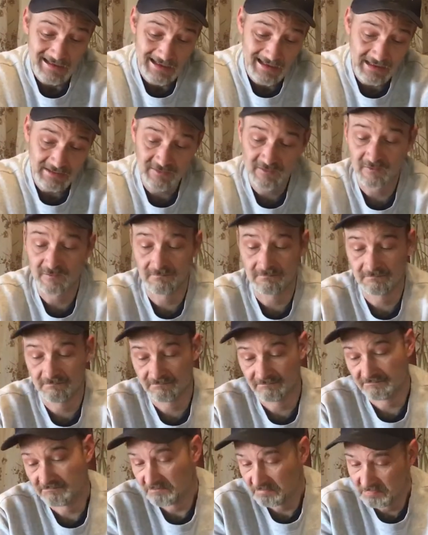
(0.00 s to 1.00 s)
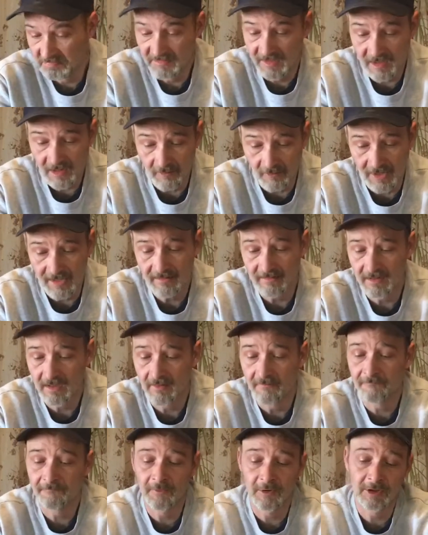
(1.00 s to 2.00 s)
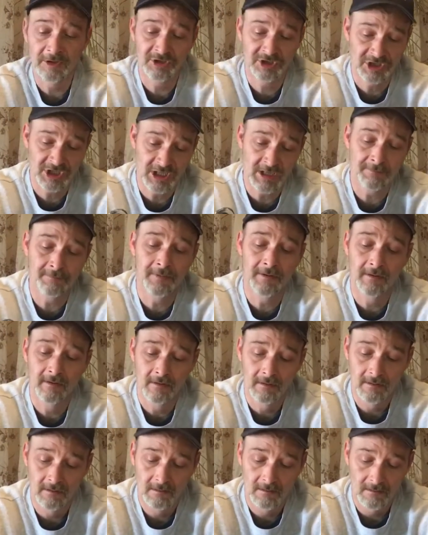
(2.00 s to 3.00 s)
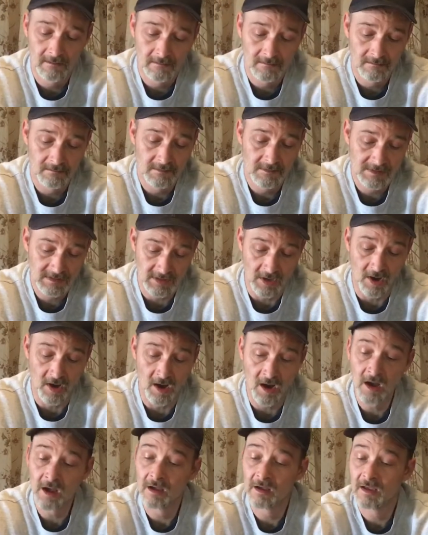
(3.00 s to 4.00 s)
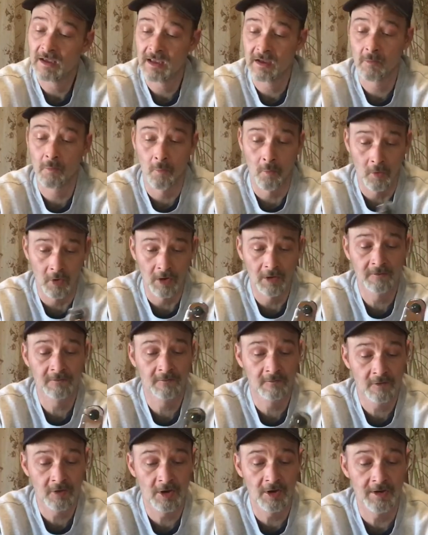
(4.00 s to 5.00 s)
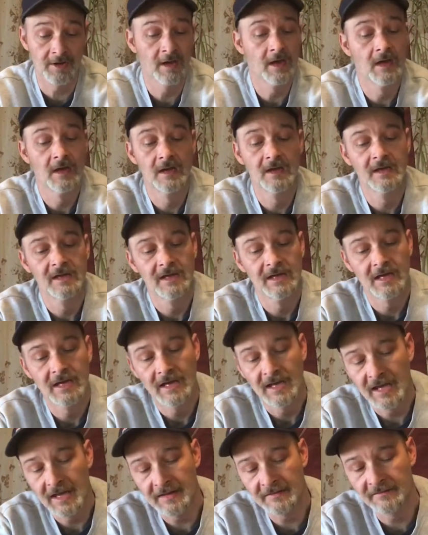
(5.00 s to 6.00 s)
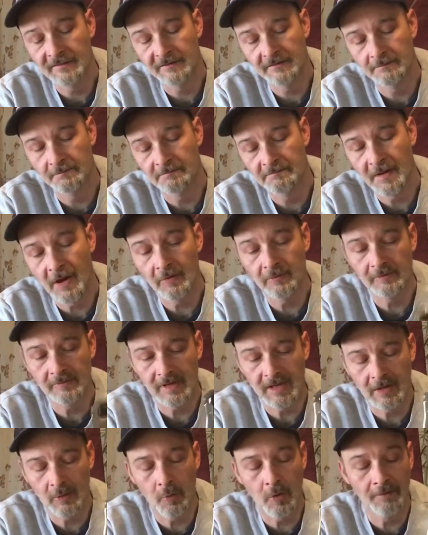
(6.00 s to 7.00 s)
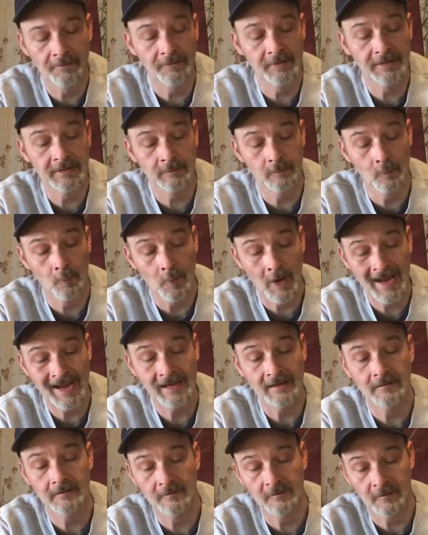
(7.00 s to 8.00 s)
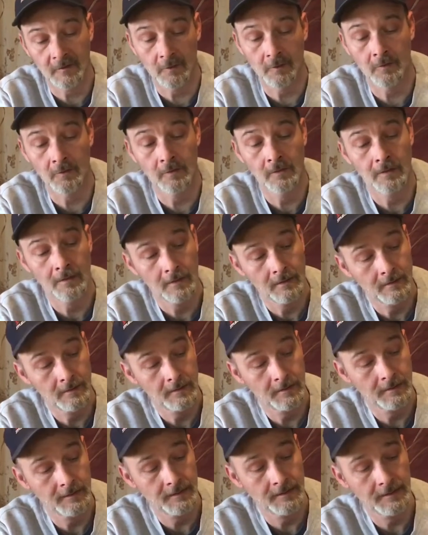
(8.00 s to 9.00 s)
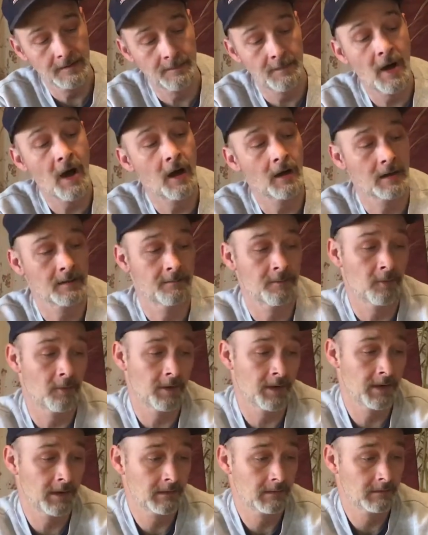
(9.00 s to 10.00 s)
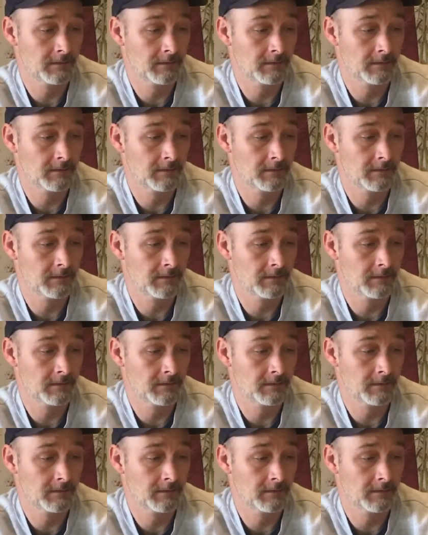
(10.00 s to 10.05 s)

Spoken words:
It's, you know what? For a cheap saw, it works good. It's about equivalent in weight to the Pocket Boy.